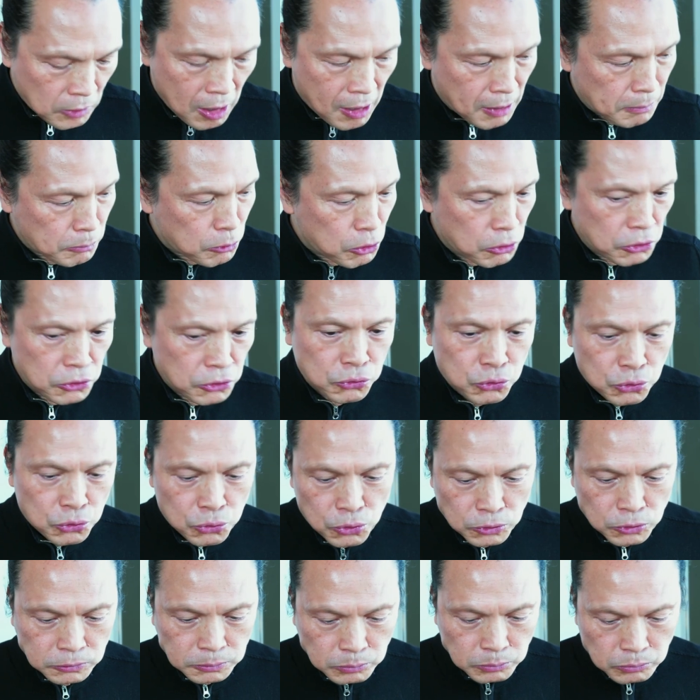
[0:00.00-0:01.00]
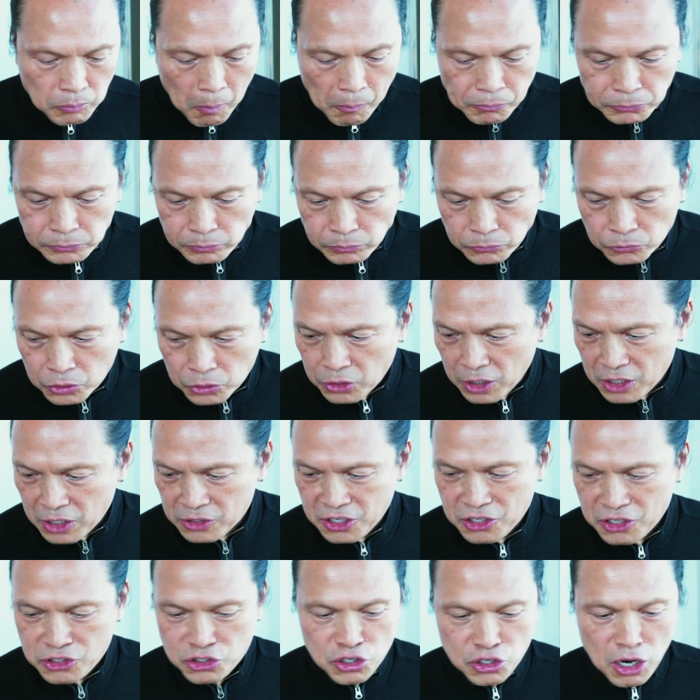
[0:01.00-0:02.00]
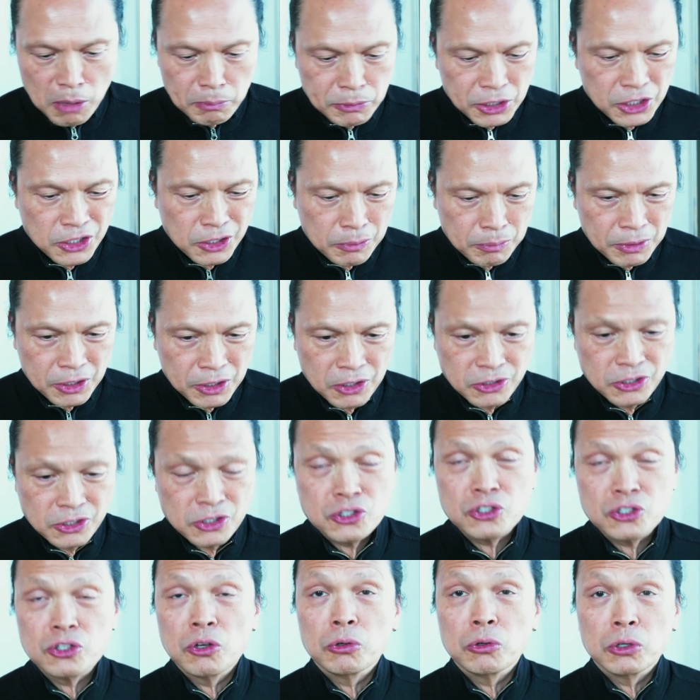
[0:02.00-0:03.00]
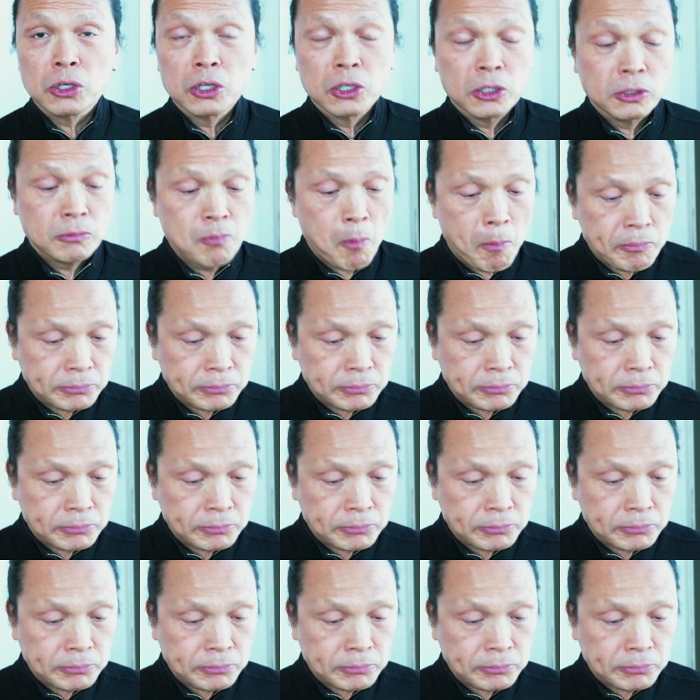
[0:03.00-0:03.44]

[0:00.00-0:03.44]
I'm going through, you know, I can't stop eating because it's so good.